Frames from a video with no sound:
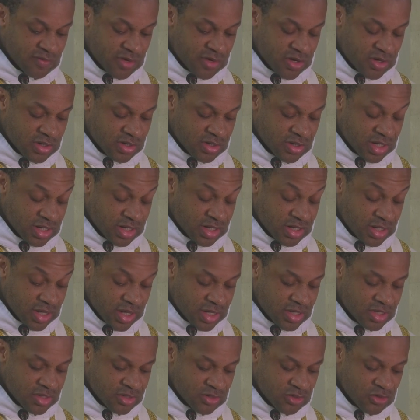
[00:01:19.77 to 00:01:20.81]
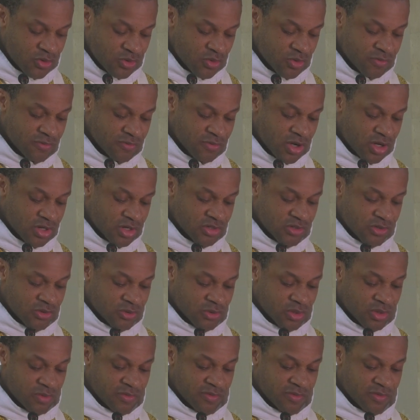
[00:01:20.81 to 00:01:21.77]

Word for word: Vo in London called Vauxhall,